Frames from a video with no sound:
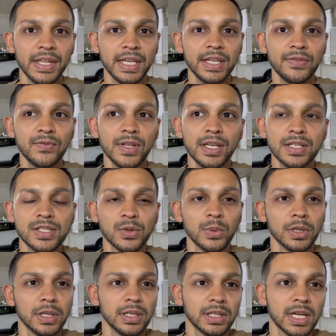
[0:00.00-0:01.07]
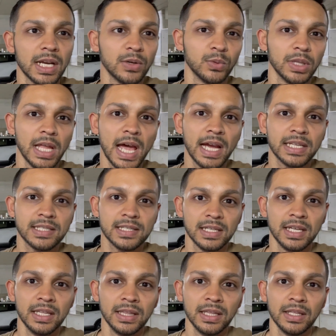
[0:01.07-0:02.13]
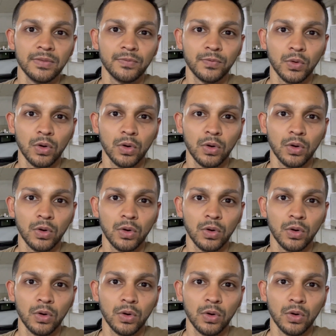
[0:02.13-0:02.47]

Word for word: evening. So we're gonna kind of relax in for